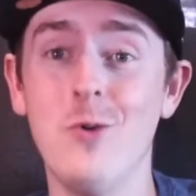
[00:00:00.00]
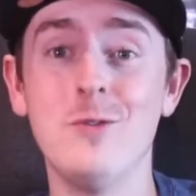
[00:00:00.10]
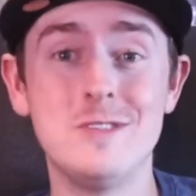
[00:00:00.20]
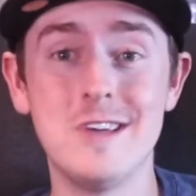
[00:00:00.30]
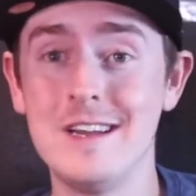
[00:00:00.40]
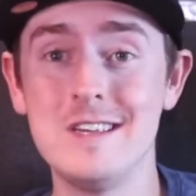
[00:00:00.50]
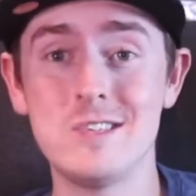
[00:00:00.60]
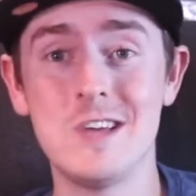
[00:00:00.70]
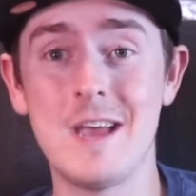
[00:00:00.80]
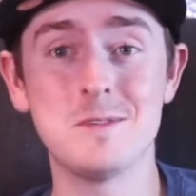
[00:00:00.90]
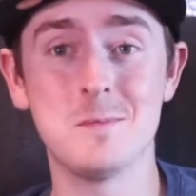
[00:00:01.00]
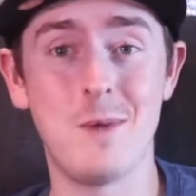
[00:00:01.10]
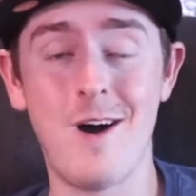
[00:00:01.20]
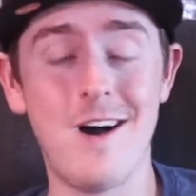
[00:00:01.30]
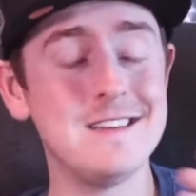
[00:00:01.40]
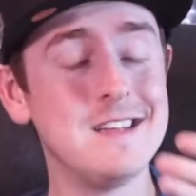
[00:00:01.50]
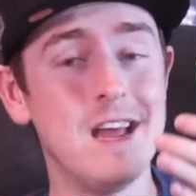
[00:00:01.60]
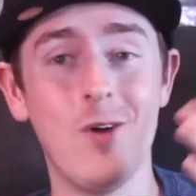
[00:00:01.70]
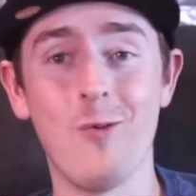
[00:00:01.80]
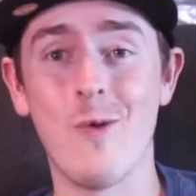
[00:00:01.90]
done as James Bond,
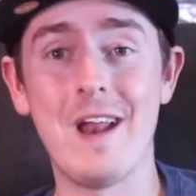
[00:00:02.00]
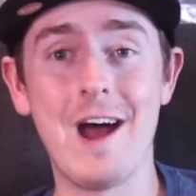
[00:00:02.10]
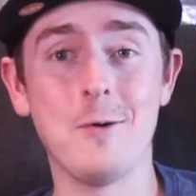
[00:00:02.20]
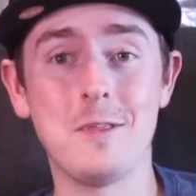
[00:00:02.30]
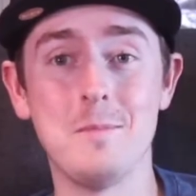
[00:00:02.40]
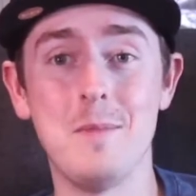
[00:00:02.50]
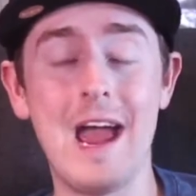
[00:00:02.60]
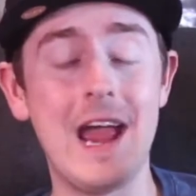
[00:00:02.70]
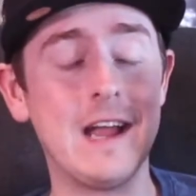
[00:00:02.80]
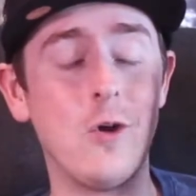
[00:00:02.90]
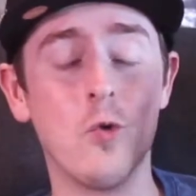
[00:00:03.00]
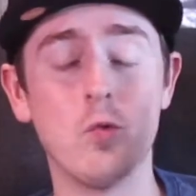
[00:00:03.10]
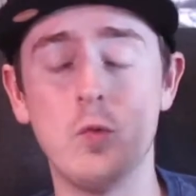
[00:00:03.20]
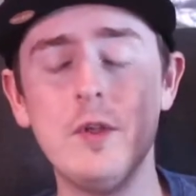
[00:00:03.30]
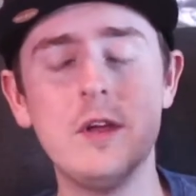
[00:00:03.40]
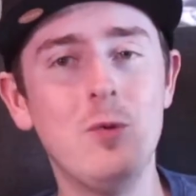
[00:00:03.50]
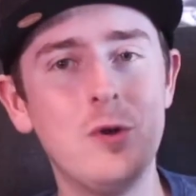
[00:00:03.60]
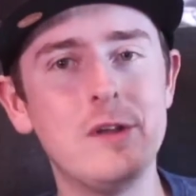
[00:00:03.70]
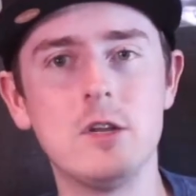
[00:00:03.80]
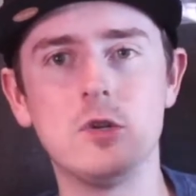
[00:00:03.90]
went out with a bang. Really,
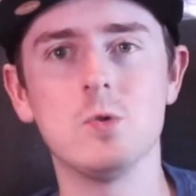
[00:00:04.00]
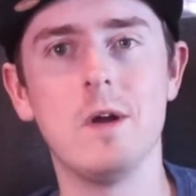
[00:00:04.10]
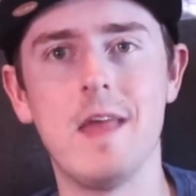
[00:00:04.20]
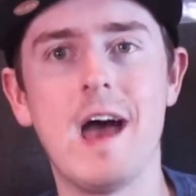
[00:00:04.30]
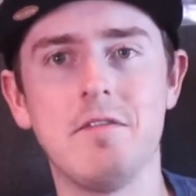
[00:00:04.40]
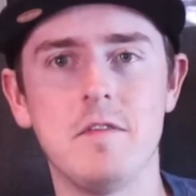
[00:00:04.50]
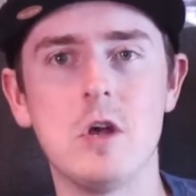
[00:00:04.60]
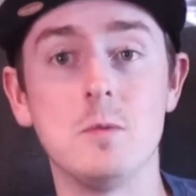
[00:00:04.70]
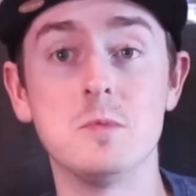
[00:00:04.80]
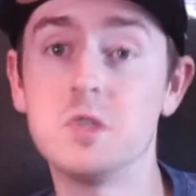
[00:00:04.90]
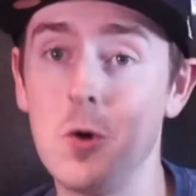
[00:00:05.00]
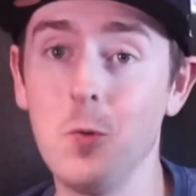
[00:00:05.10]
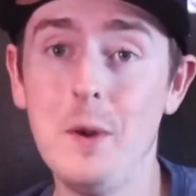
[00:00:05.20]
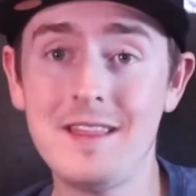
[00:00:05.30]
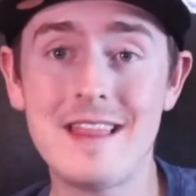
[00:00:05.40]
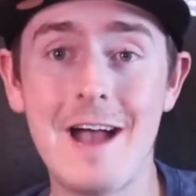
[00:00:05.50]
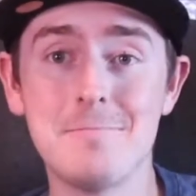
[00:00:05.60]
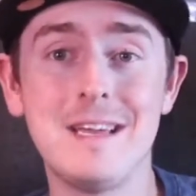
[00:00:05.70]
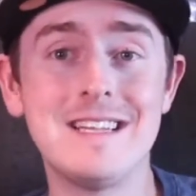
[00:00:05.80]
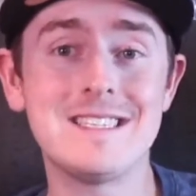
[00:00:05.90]
really enjoyed that film. So with
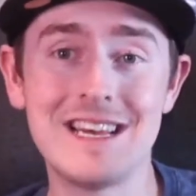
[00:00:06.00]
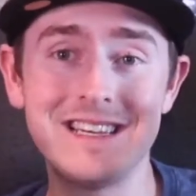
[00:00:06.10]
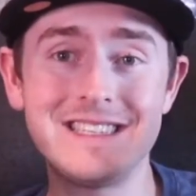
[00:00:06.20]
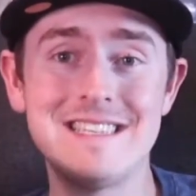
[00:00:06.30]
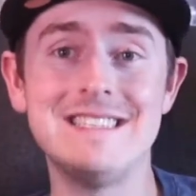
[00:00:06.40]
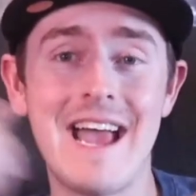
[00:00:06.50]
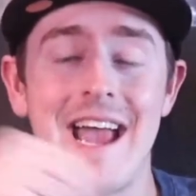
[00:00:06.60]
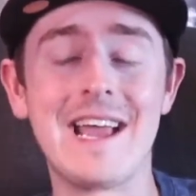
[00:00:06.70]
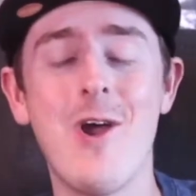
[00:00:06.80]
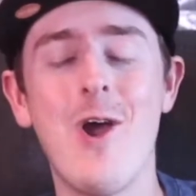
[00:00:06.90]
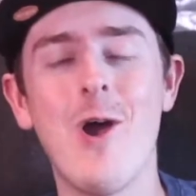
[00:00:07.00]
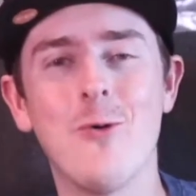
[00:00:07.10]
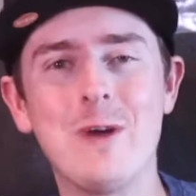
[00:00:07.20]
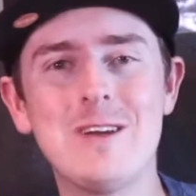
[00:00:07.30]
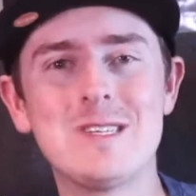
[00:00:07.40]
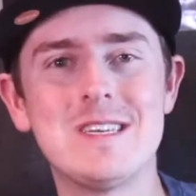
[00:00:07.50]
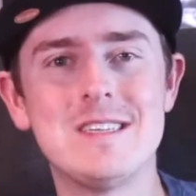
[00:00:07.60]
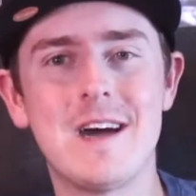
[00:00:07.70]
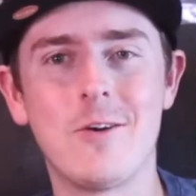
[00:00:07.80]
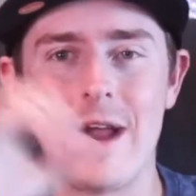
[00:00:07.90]
that being said, today we are sitting
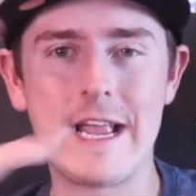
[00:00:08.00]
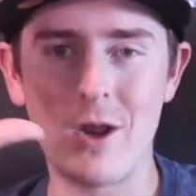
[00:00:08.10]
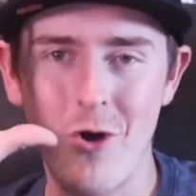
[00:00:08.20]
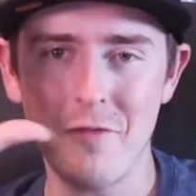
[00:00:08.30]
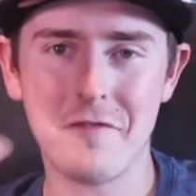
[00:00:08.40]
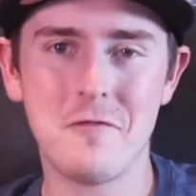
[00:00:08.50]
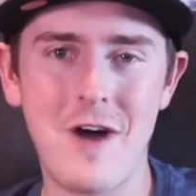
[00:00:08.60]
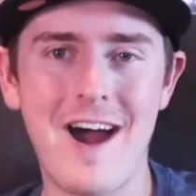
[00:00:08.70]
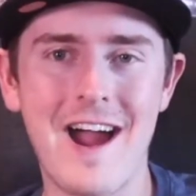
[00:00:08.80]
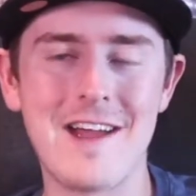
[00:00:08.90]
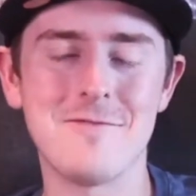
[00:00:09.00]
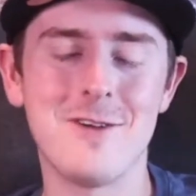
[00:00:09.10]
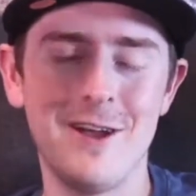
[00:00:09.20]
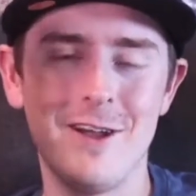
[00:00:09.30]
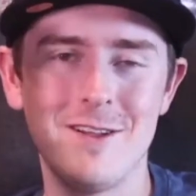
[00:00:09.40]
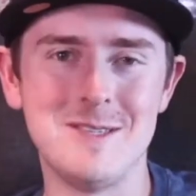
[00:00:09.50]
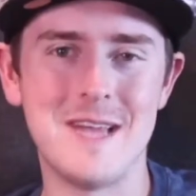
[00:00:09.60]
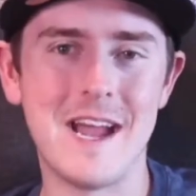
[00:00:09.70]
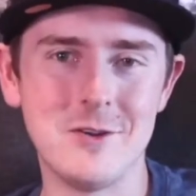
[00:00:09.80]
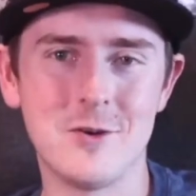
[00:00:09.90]
down and ranking all five
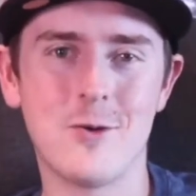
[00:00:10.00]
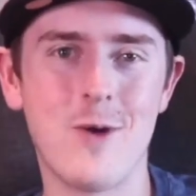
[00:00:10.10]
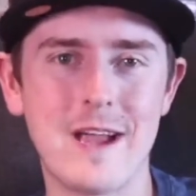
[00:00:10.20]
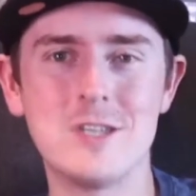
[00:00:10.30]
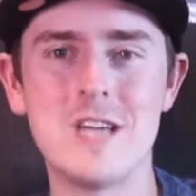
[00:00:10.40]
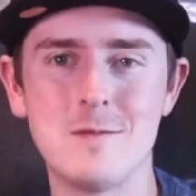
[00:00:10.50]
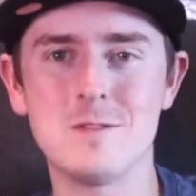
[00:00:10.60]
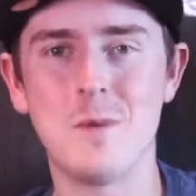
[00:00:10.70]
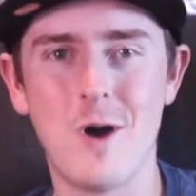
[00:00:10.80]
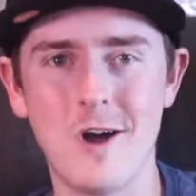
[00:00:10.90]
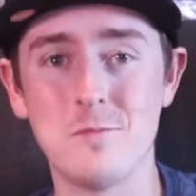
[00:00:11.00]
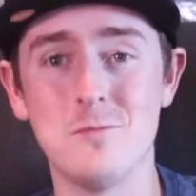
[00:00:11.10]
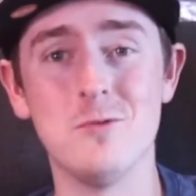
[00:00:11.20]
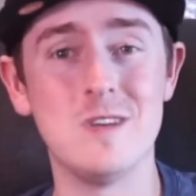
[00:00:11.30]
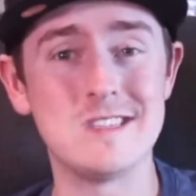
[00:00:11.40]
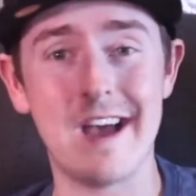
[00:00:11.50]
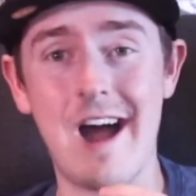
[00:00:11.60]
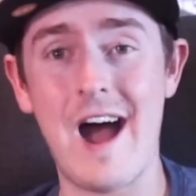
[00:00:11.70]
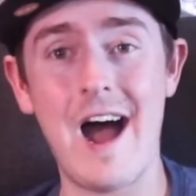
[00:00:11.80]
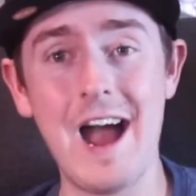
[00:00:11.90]
Daniel Craig James Bond movies.
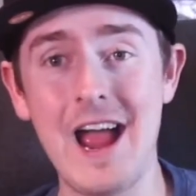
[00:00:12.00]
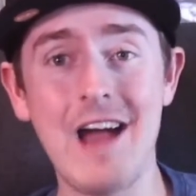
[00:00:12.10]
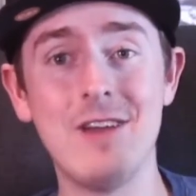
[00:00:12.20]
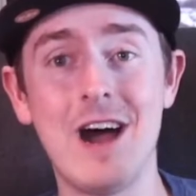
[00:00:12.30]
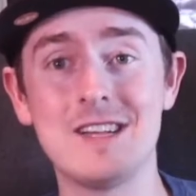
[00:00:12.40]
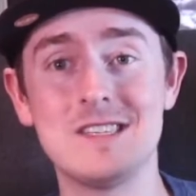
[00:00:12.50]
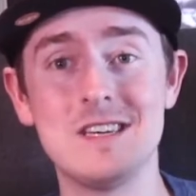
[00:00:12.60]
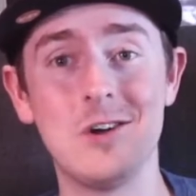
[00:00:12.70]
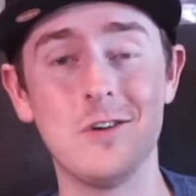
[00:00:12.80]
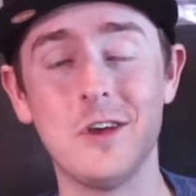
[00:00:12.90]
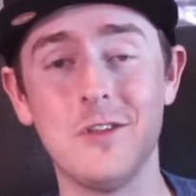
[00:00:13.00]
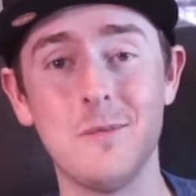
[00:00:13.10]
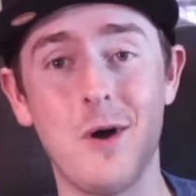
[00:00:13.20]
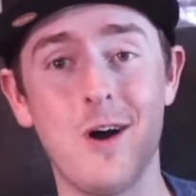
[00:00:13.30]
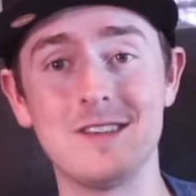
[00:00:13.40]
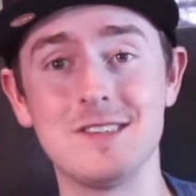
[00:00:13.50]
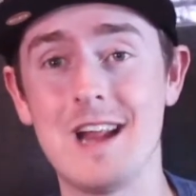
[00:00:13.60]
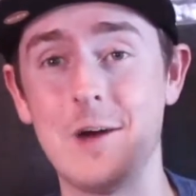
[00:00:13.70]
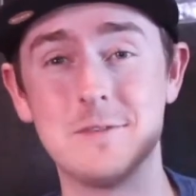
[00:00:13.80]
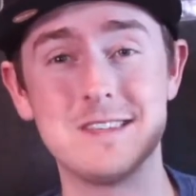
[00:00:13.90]
I have not seen all the other Bonds,
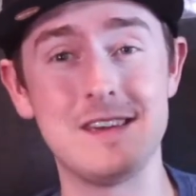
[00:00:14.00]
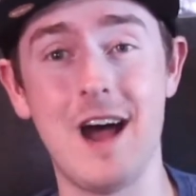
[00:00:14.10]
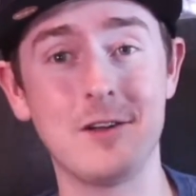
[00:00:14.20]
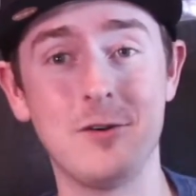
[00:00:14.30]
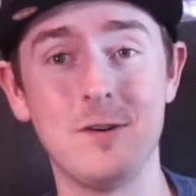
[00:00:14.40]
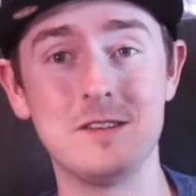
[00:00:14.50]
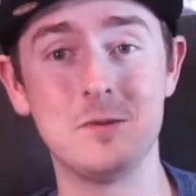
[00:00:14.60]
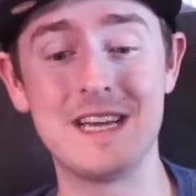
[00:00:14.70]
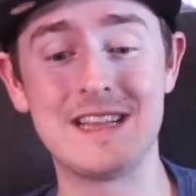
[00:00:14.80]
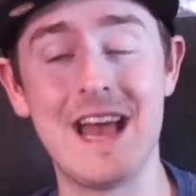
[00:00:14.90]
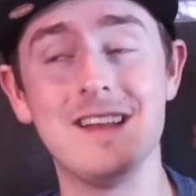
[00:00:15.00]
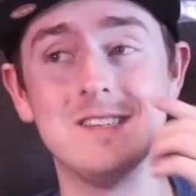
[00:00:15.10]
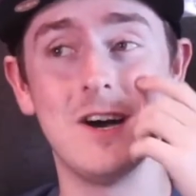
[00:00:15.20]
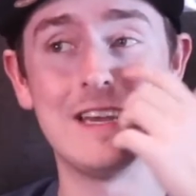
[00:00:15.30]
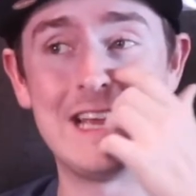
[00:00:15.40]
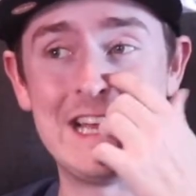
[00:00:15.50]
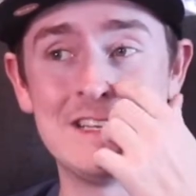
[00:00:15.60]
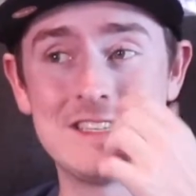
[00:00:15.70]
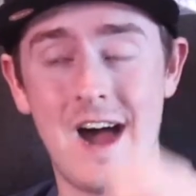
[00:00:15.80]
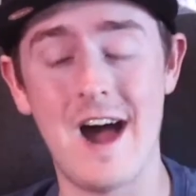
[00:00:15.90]
and I was not going to get that done
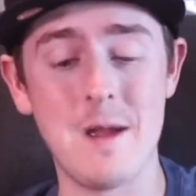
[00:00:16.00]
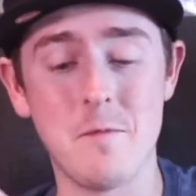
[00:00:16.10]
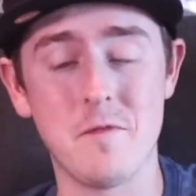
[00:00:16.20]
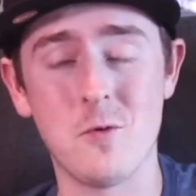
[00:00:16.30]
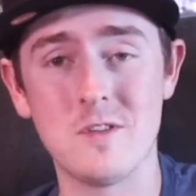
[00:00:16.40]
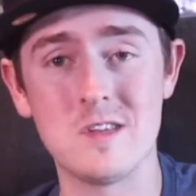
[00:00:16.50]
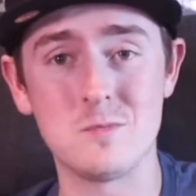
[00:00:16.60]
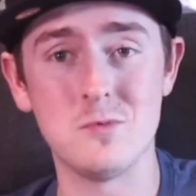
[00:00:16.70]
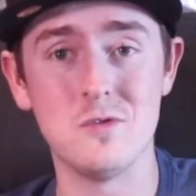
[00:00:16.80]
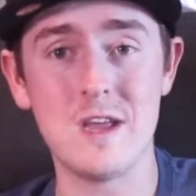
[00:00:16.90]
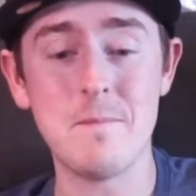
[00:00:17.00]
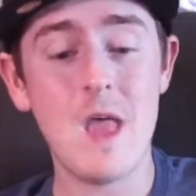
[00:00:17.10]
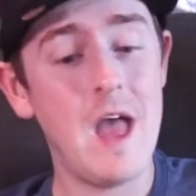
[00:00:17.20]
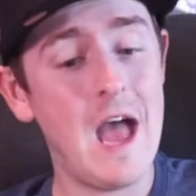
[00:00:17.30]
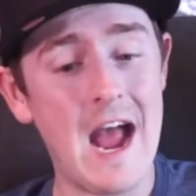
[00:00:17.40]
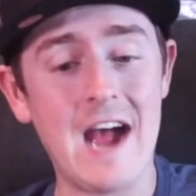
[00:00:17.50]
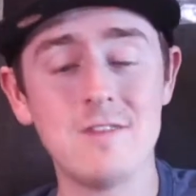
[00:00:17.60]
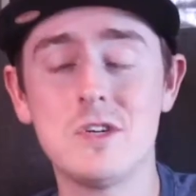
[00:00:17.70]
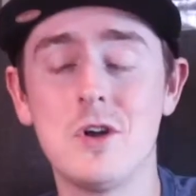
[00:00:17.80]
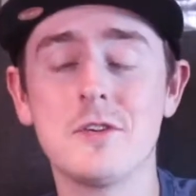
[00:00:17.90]
in time for this movie.
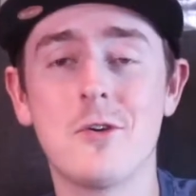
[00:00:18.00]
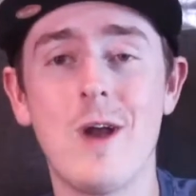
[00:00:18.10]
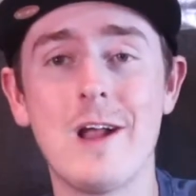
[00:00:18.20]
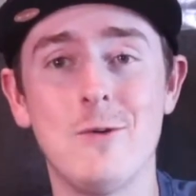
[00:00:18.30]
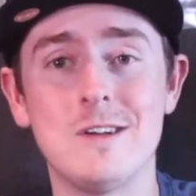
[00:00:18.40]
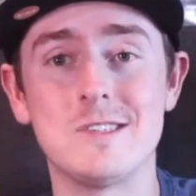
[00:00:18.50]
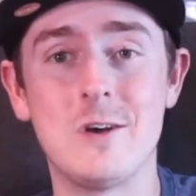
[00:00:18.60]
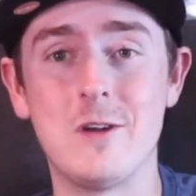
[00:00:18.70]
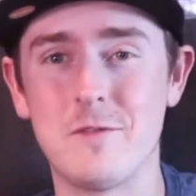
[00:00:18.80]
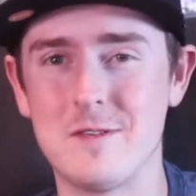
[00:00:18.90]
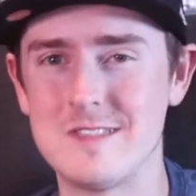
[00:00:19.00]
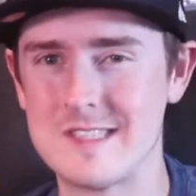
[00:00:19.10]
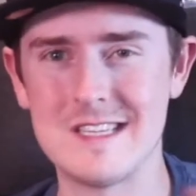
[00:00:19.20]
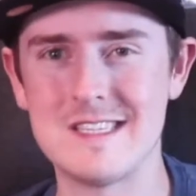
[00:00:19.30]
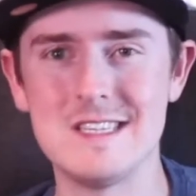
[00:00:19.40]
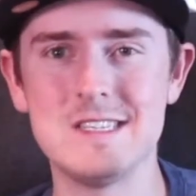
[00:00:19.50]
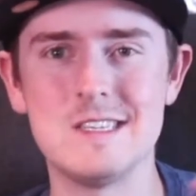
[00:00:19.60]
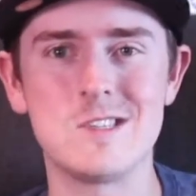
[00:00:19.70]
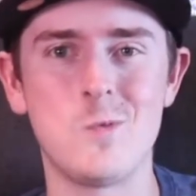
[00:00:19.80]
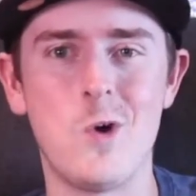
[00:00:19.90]
Have seen all the Craig ones, though, and since it is
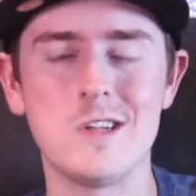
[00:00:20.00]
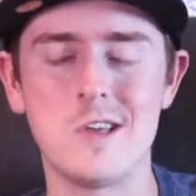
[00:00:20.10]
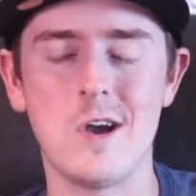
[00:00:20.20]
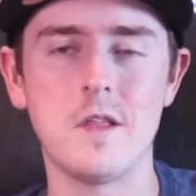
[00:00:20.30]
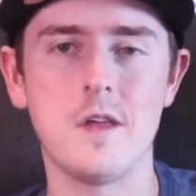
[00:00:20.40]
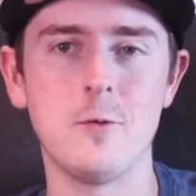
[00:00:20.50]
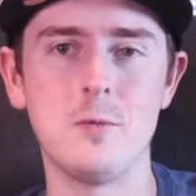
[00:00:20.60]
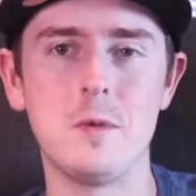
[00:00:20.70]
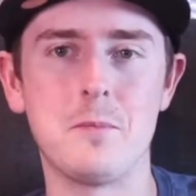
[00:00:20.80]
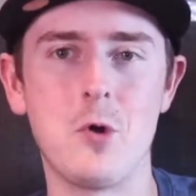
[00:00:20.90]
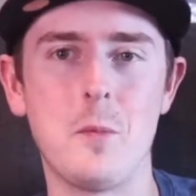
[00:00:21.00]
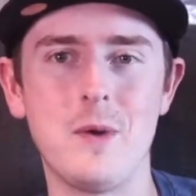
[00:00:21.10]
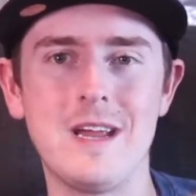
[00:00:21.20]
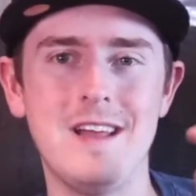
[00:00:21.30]
his swan song, I thought it would be appropriate